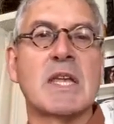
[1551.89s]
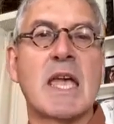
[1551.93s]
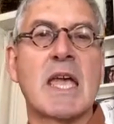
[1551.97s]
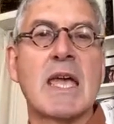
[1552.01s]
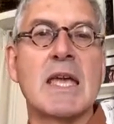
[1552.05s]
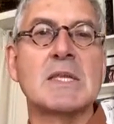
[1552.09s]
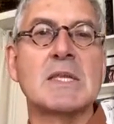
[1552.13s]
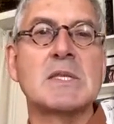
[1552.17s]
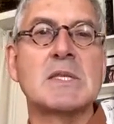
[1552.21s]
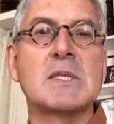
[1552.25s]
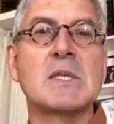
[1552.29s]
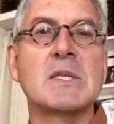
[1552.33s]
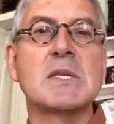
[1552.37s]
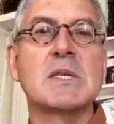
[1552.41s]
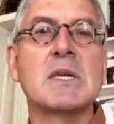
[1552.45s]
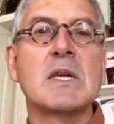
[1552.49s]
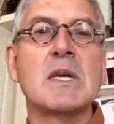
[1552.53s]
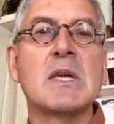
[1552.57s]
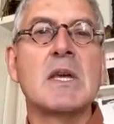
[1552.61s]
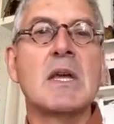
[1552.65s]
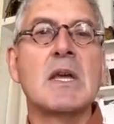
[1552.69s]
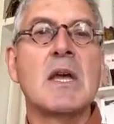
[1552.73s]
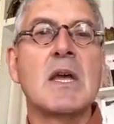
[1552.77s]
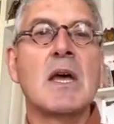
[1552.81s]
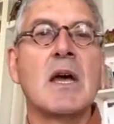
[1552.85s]
case,
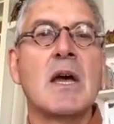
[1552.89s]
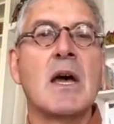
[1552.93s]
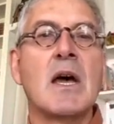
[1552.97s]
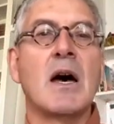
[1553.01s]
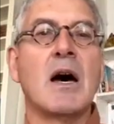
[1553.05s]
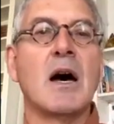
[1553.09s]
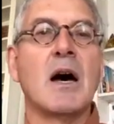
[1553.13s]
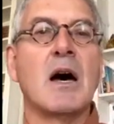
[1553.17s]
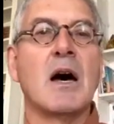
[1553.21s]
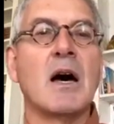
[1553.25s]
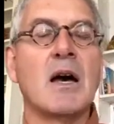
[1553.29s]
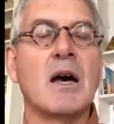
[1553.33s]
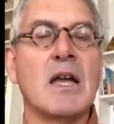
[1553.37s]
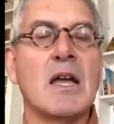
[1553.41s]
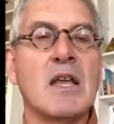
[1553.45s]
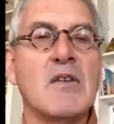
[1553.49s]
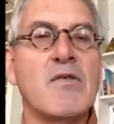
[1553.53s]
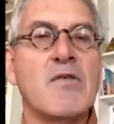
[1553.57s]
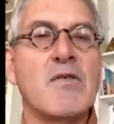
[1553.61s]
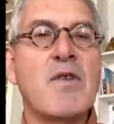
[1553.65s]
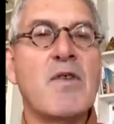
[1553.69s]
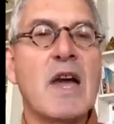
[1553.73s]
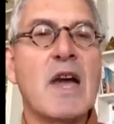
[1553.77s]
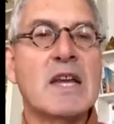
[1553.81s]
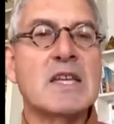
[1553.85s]

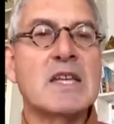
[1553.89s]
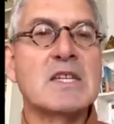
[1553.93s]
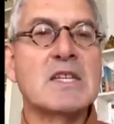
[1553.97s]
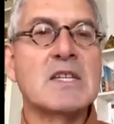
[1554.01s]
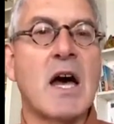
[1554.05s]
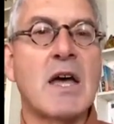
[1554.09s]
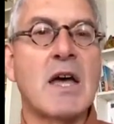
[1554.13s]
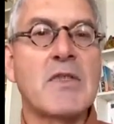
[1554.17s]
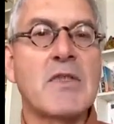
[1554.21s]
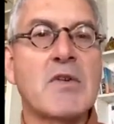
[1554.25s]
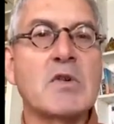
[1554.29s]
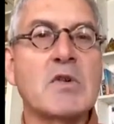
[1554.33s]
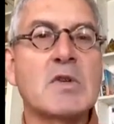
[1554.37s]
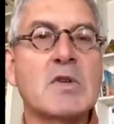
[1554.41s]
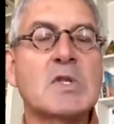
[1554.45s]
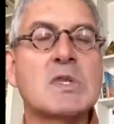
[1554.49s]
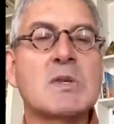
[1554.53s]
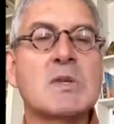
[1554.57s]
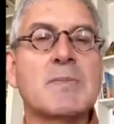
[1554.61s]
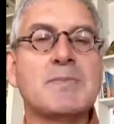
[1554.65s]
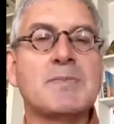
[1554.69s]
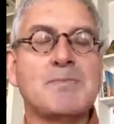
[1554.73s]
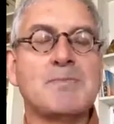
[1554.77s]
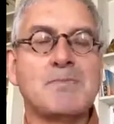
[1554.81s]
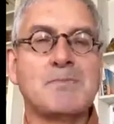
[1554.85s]
infect
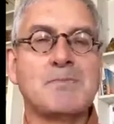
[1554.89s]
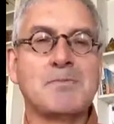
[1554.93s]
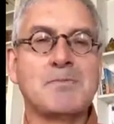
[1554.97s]
others,